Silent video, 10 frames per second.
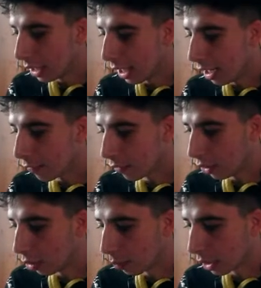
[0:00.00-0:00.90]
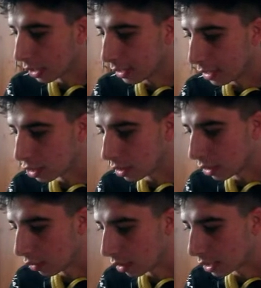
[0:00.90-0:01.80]
He asked for a number of
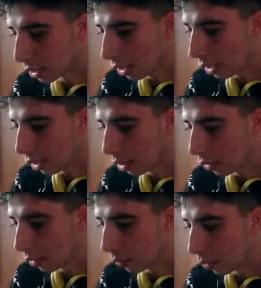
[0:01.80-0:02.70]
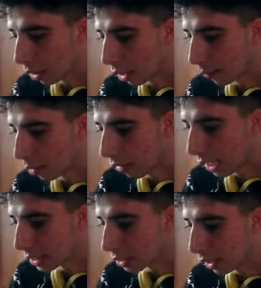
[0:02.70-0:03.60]
conditions in order to sign, including working a more
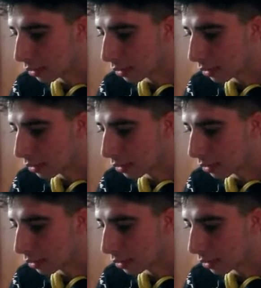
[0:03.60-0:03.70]
relaxed